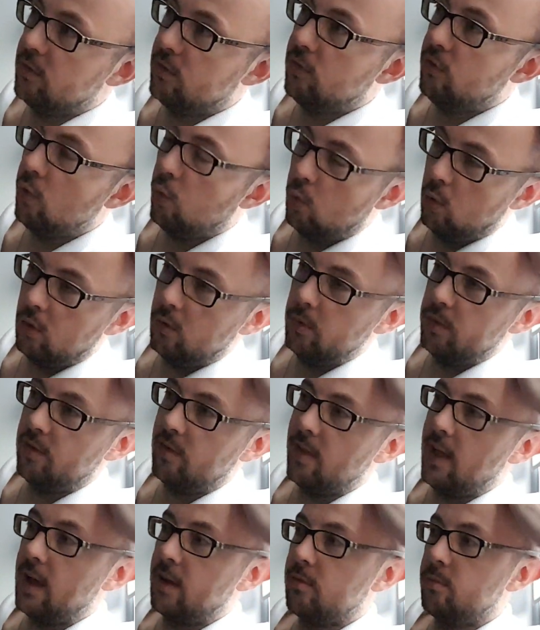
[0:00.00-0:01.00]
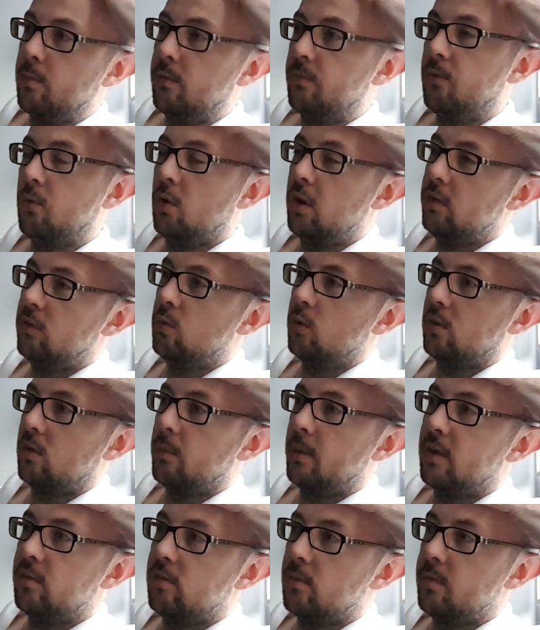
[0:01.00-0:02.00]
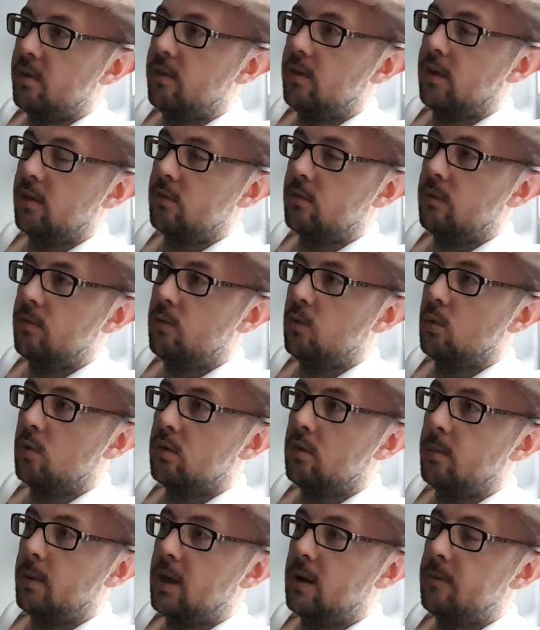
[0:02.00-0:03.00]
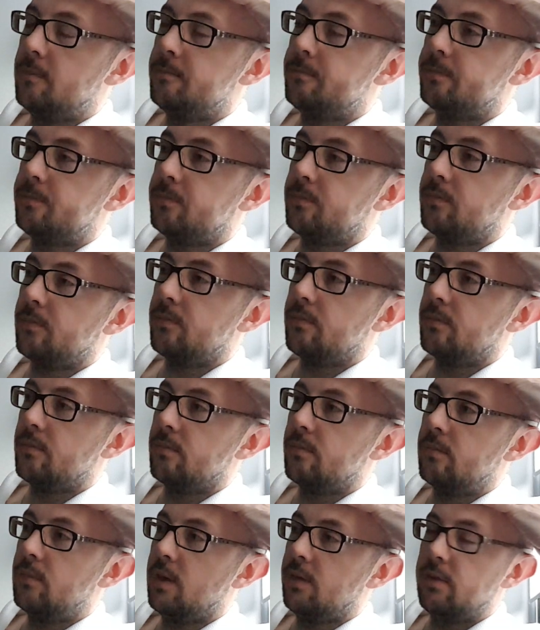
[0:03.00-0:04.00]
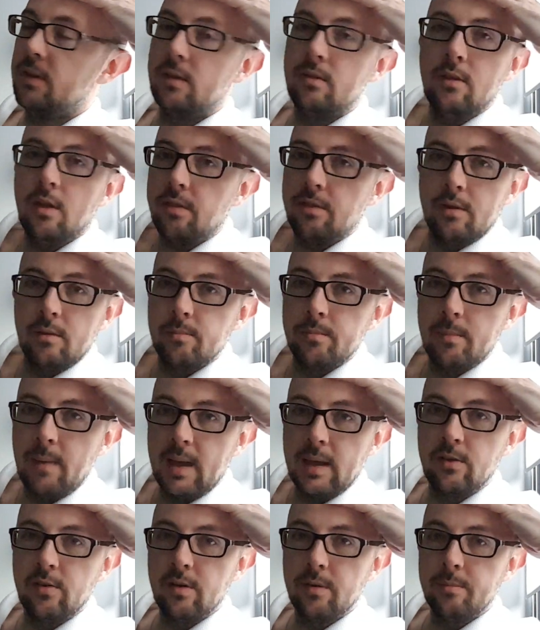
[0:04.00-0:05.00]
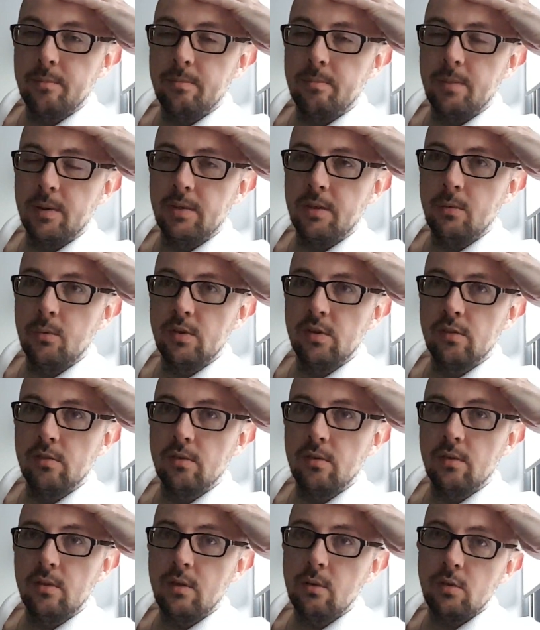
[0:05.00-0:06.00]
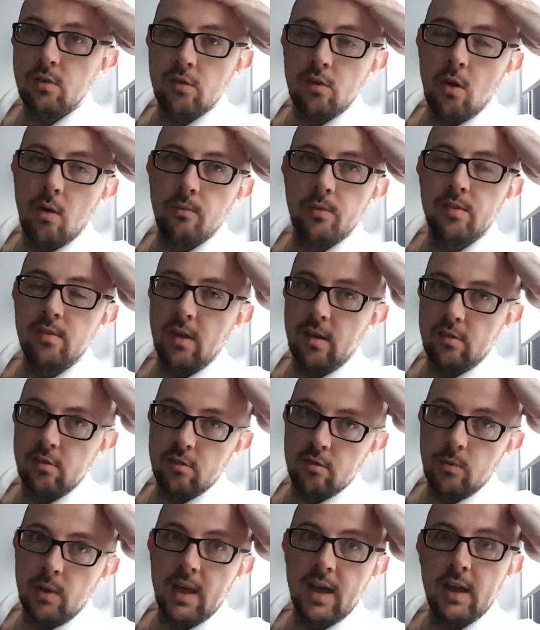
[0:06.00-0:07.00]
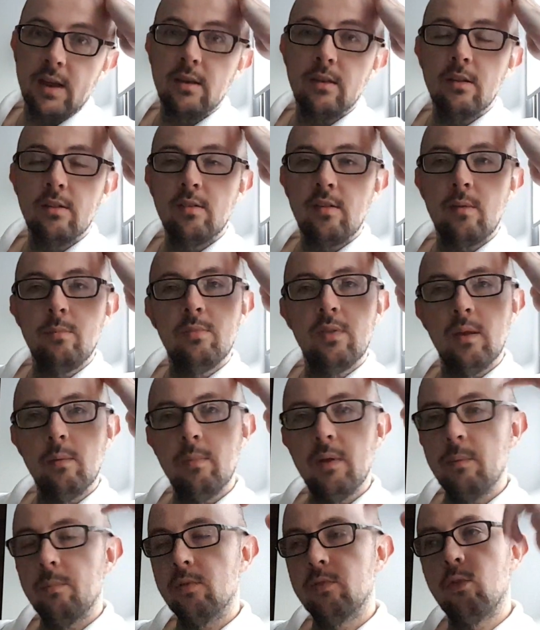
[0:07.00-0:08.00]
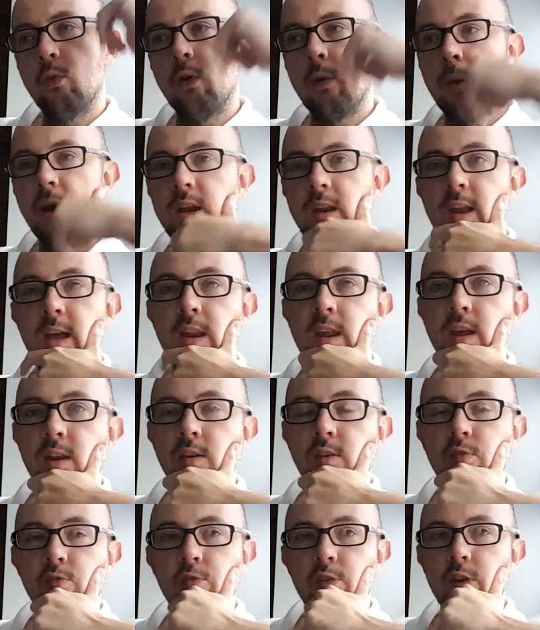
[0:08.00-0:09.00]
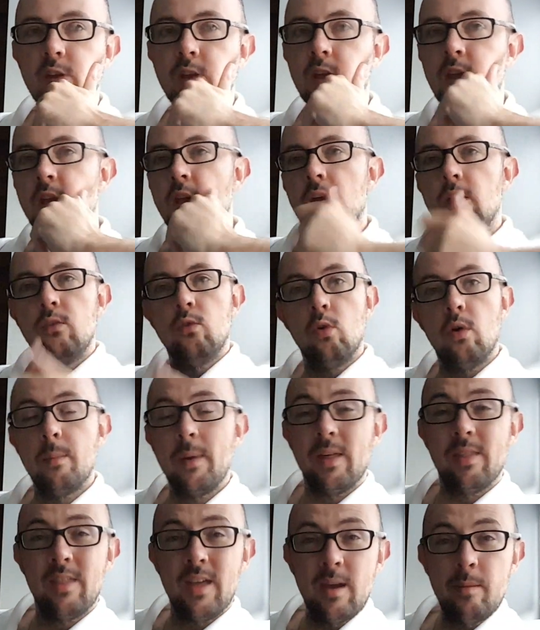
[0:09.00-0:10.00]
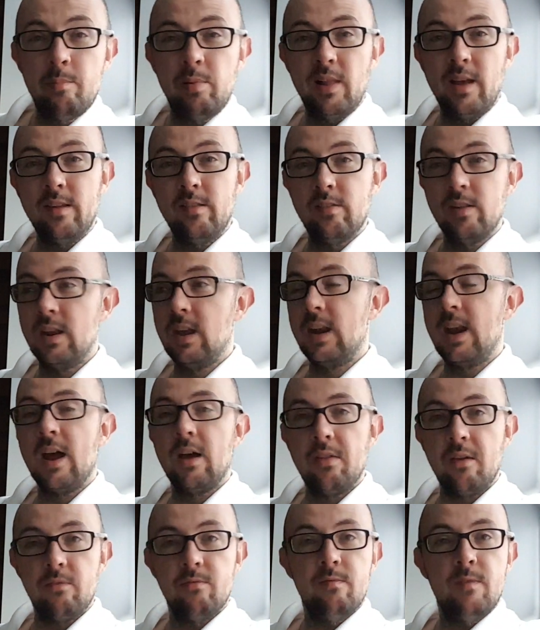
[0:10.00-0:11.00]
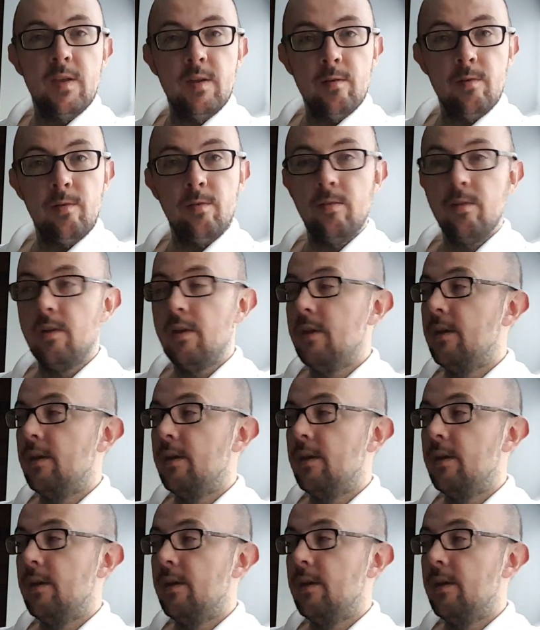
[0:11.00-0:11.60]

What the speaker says: to talk with Slacks before I talked about some of the things we've talked about. Nothing major, but they were just conversations we had. The same thing people talk about in any industry. Talk about their place in it and how they feel